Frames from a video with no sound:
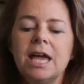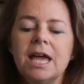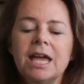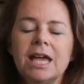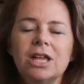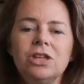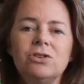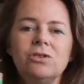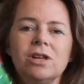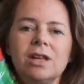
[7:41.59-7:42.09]

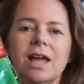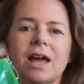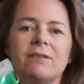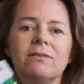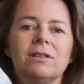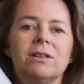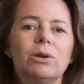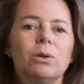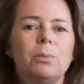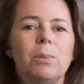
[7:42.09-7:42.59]
and you could
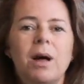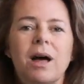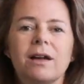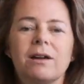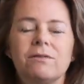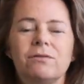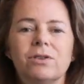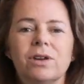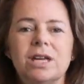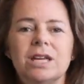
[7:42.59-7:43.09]
have a little
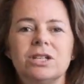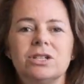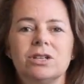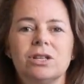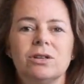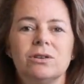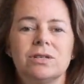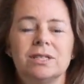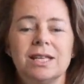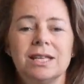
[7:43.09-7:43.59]
pocket for each
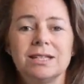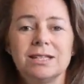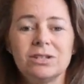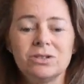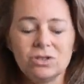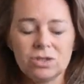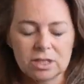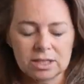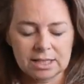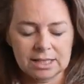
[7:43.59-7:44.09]
of those things
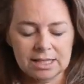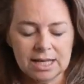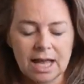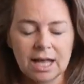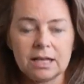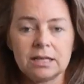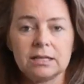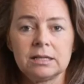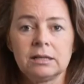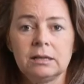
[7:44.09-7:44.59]
and just
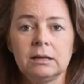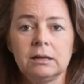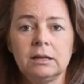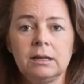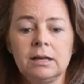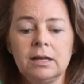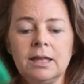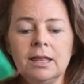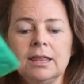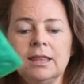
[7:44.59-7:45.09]
set
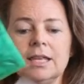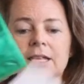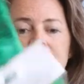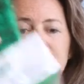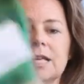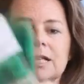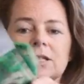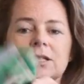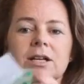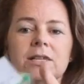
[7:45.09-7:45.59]
these
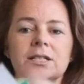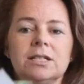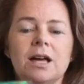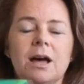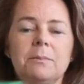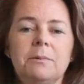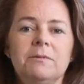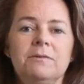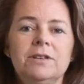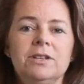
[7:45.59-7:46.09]
things on
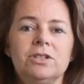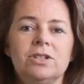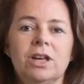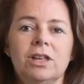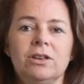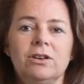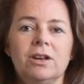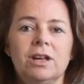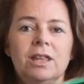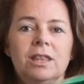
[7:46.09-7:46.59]
top of each
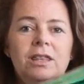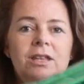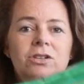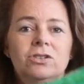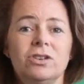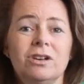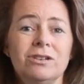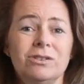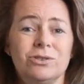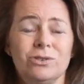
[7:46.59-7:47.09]
other in the
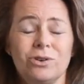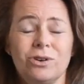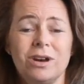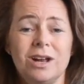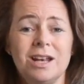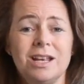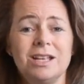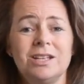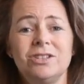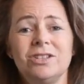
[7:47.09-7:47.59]
junk drawer,
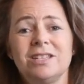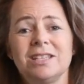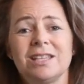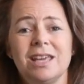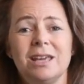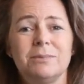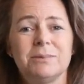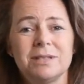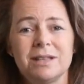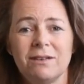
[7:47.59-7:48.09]
and it just
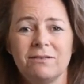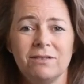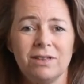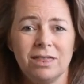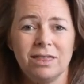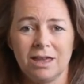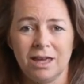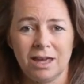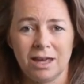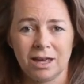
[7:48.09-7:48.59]
keeps
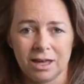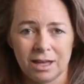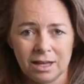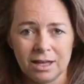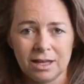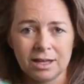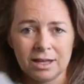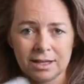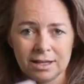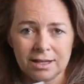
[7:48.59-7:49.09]
everything
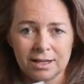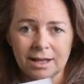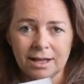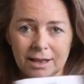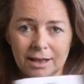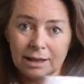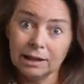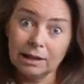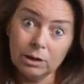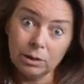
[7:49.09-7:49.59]
a
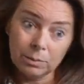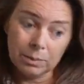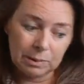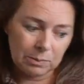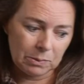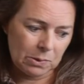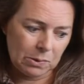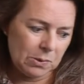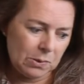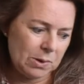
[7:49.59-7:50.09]
little
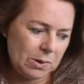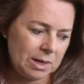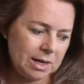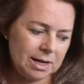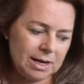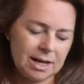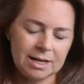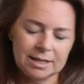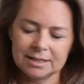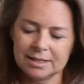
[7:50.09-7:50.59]
bit more
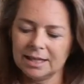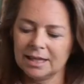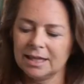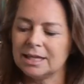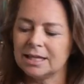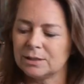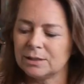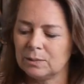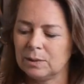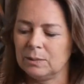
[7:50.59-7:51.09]
organized. At
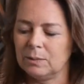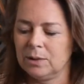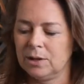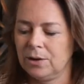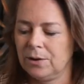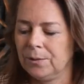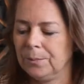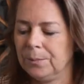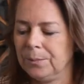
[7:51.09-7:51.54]
least we would hope.